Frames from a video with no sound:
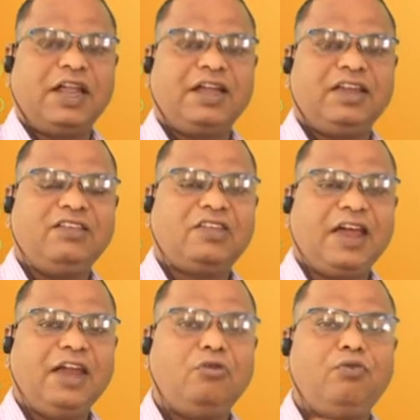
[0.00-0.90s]
that
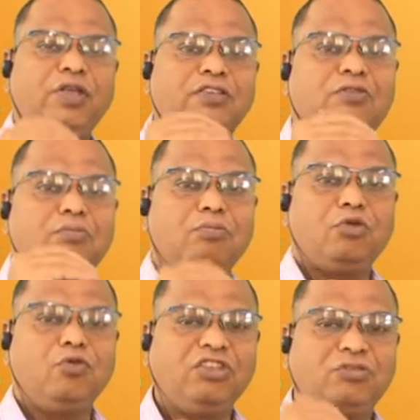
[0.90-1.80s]
decide
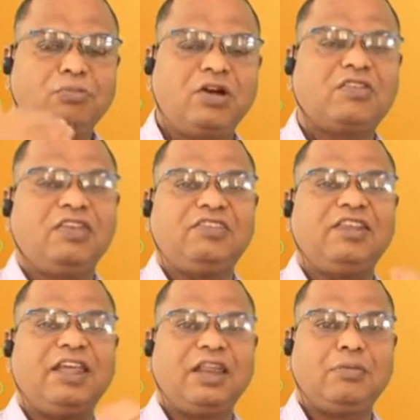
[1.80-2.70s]
which mux is
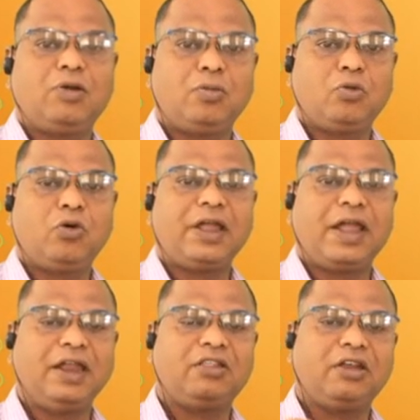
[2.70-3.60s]
in enable mode,
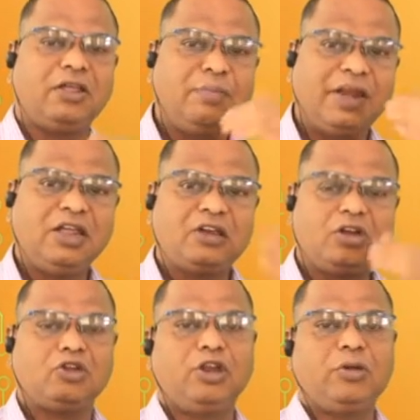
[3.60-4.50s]
and the remaining
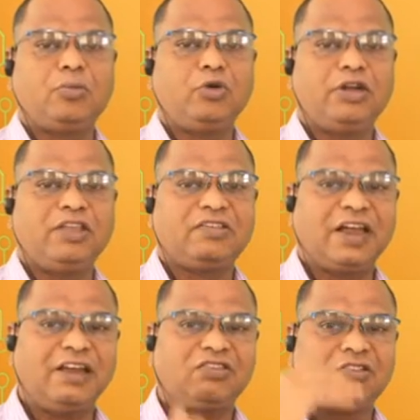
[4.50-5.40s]
control input
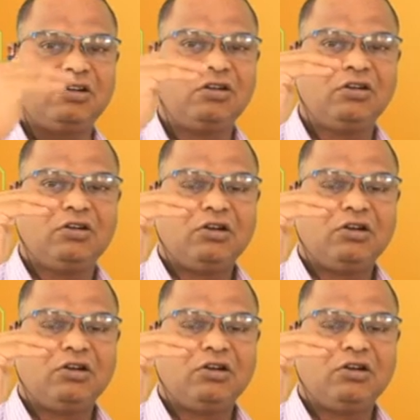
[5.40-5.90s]
decides the